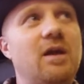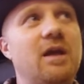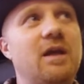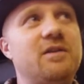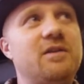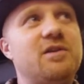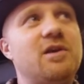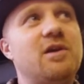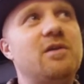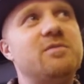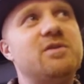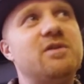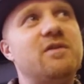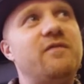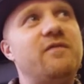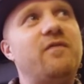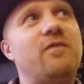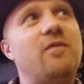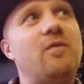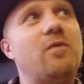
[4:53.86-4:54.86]
in terms
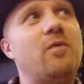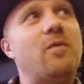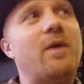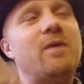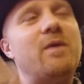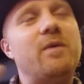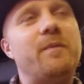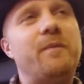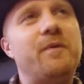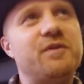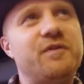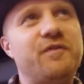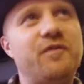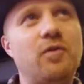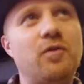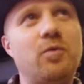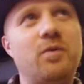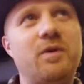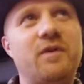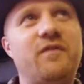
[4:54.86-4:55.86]
of the way we push
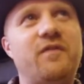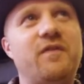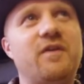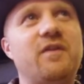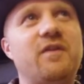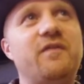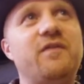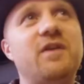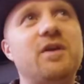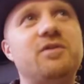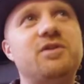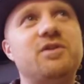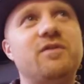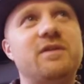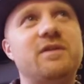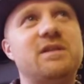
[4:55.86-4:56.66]
forward for the future,